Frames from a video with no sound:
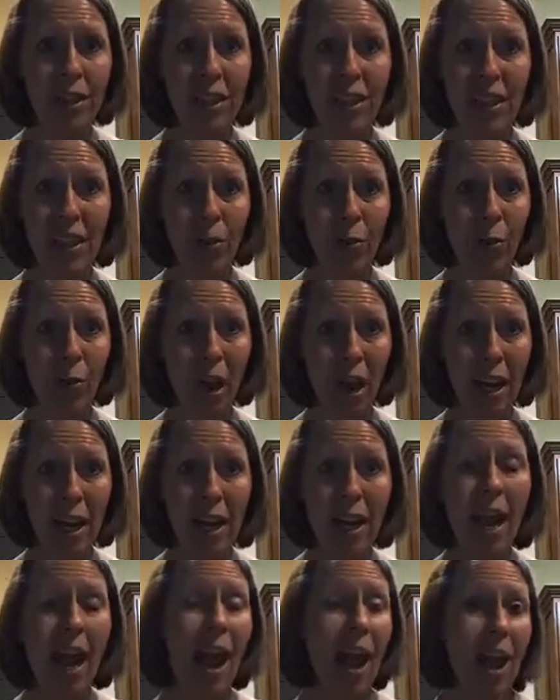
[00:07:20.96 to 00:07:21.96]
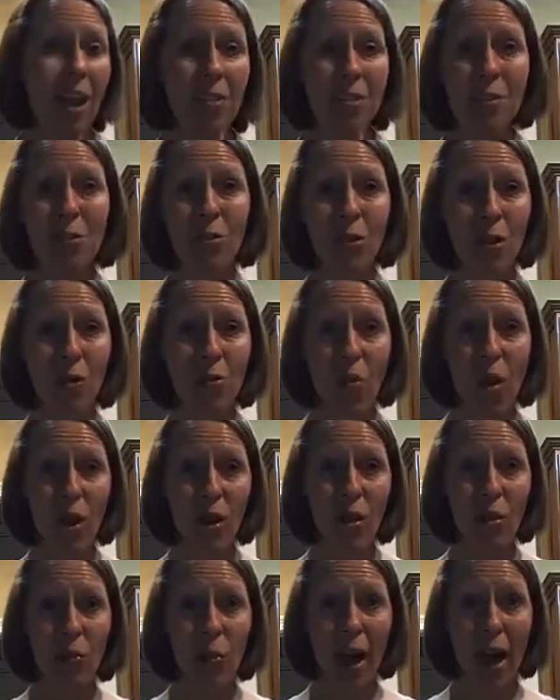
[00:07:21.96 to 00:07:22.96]
get it ready and then you can
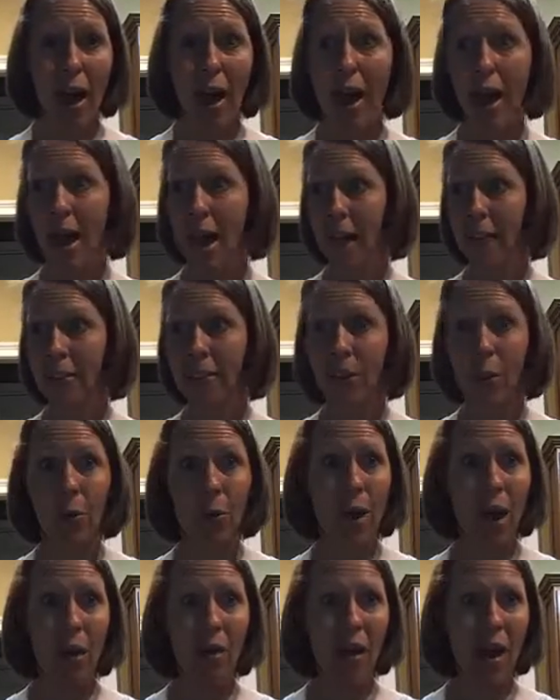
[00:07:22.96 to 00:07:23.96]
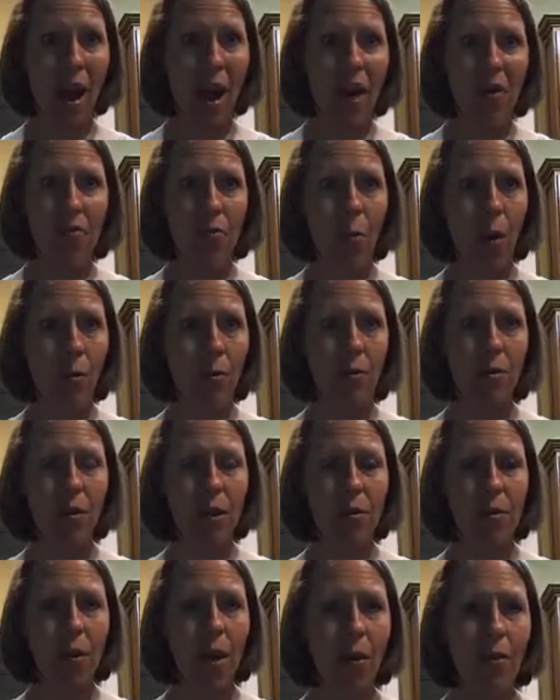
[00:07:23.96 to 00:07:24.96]
walk away. And so now I have
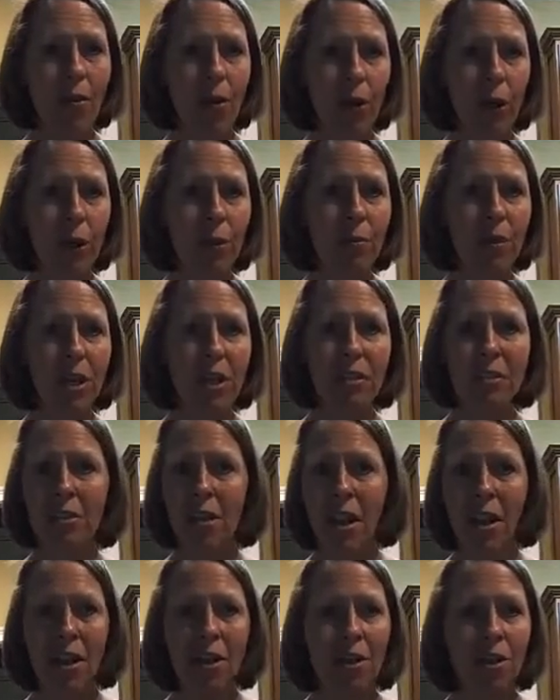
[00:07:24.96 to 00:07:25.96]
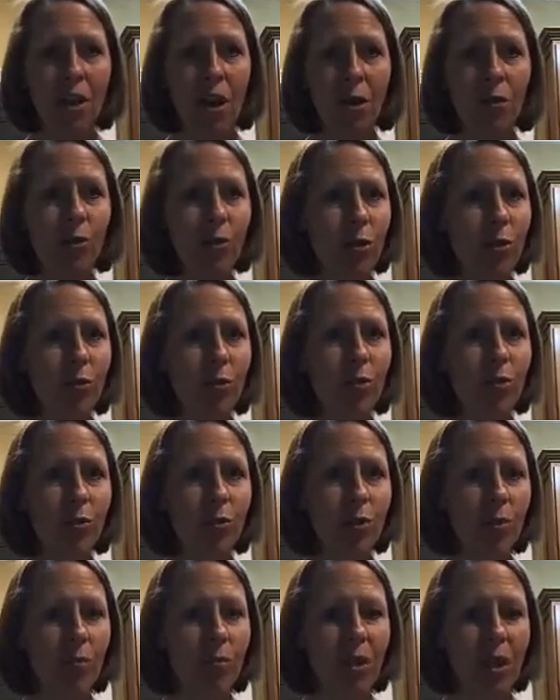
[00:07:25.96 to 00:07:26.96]
probably about 30 minutes to go
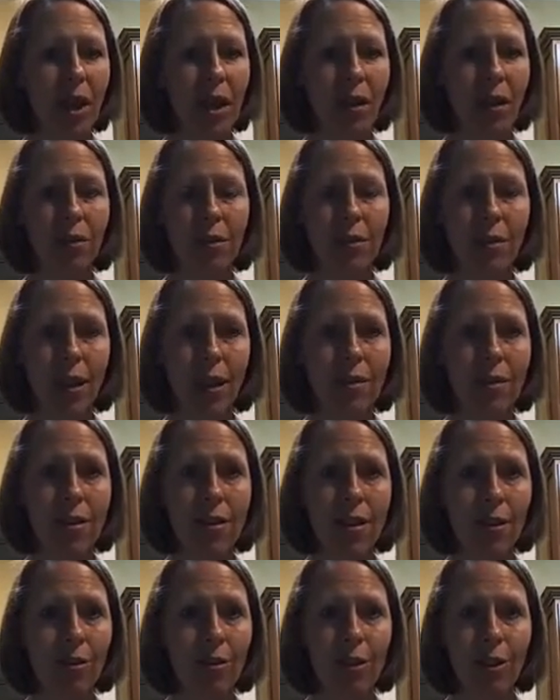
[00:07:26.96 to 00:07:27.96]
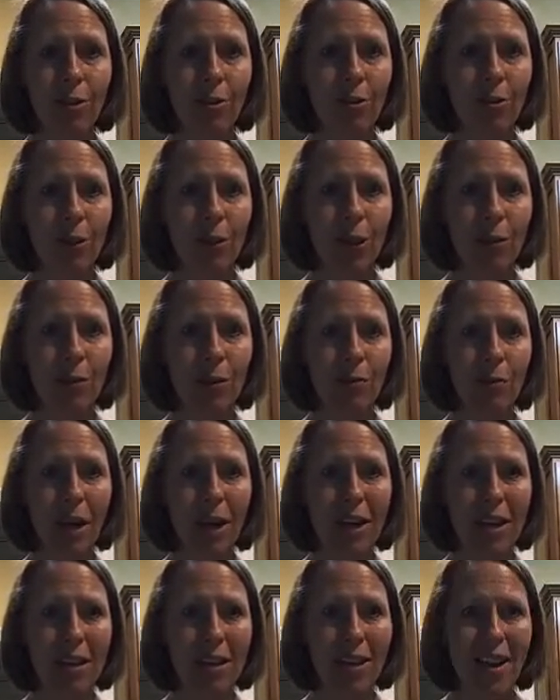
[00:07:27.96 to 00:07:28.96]
do something else, and then our dinner is going to be
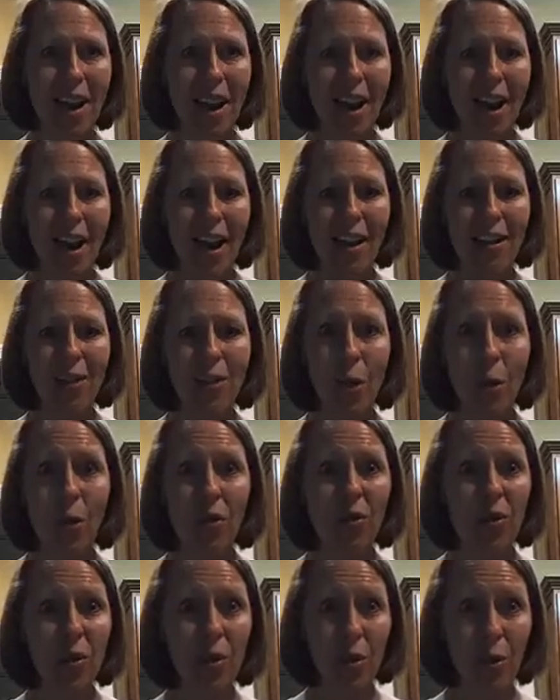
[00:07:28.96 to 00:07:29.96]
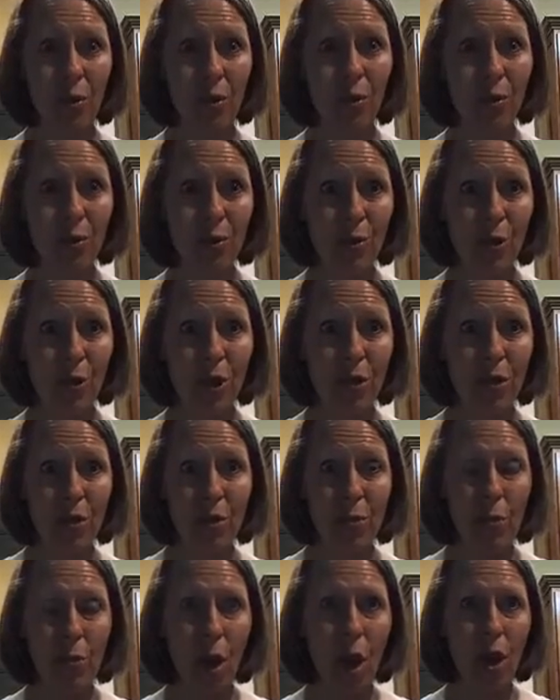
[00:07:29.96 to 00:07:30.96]
ready. And so if you don't use your
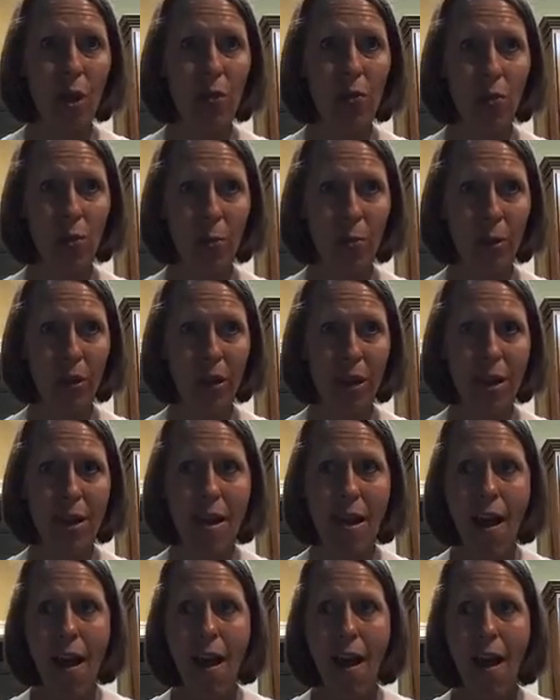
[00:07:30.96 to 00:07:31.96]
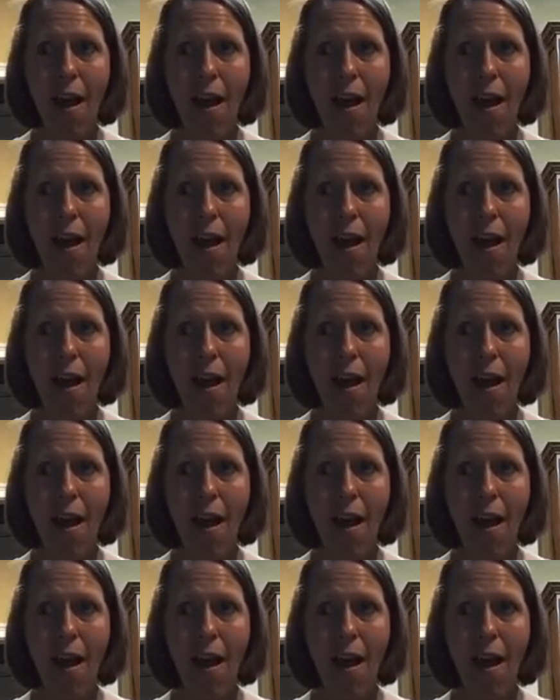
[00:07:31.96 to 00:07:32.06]
Instant Pot normally,